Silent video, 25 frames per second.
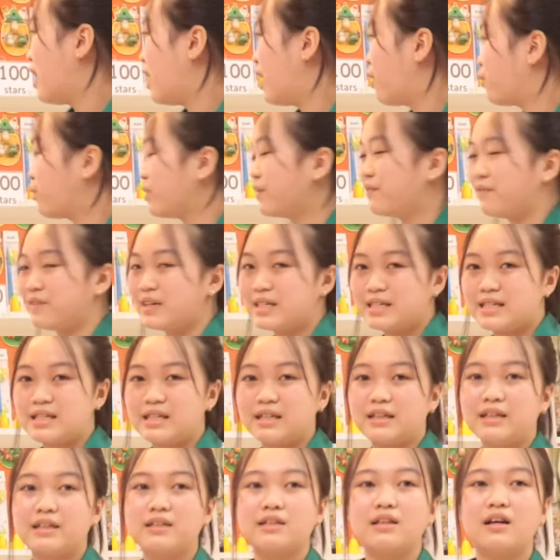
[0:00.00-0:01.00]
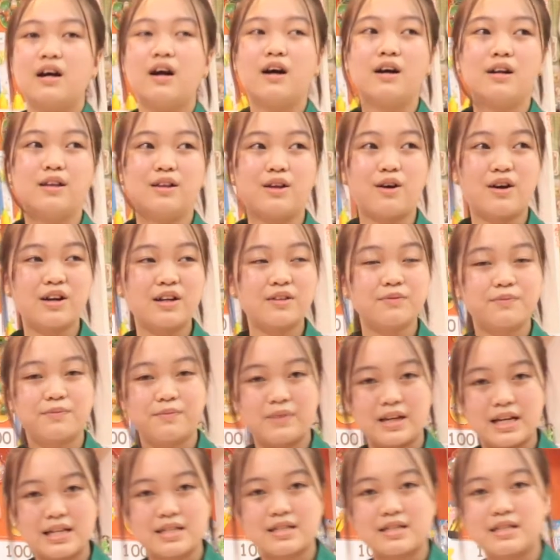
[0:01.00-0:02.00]
we visited a lot of
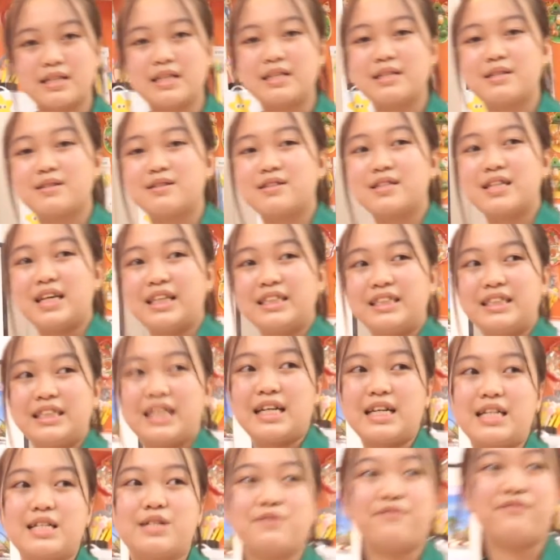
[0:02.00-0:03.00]
places such as